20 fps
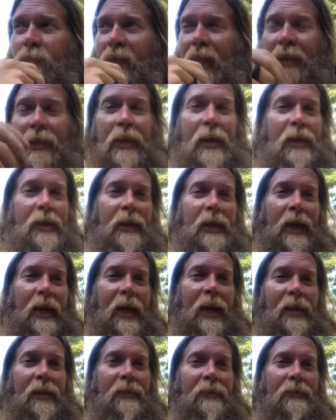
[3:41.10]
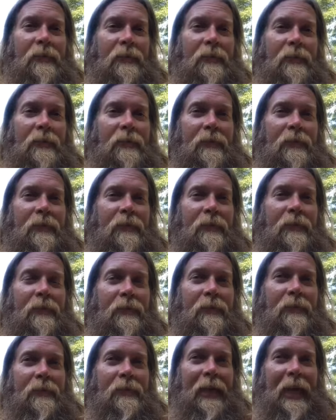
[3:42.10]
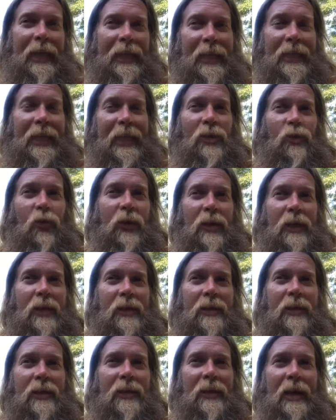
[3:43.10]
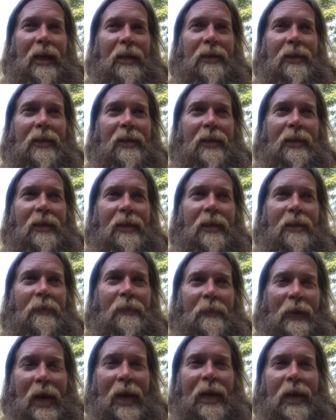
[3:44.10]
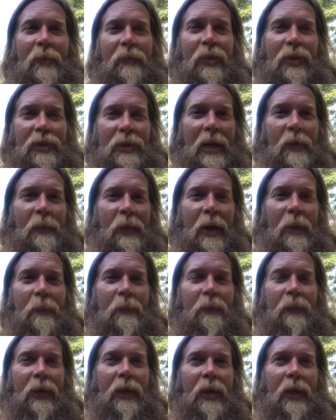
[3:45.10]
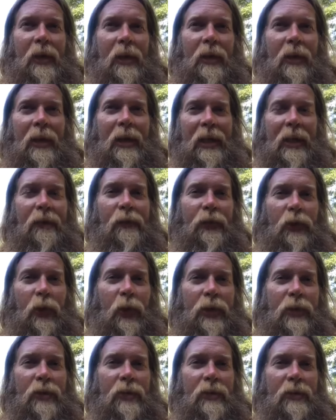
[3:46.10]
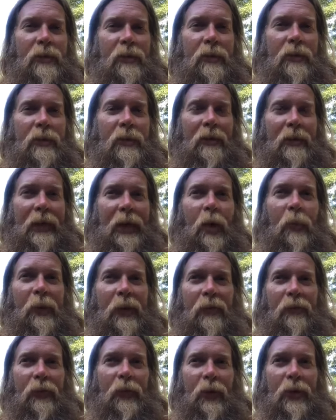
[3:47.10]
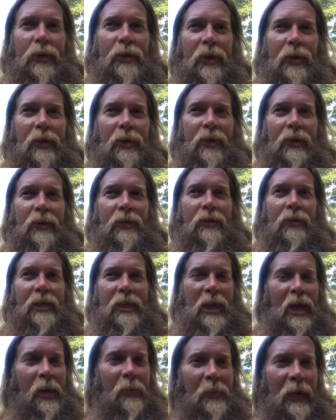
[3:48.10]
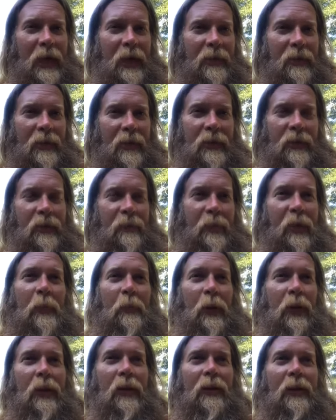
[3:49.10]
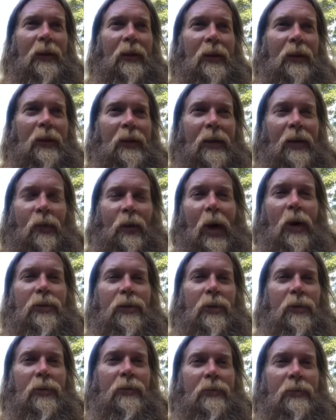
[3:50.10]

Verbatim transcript: at the end of the day, I guess that's what it is. It's that man up, step up, influence, help influence other young men, other people around you.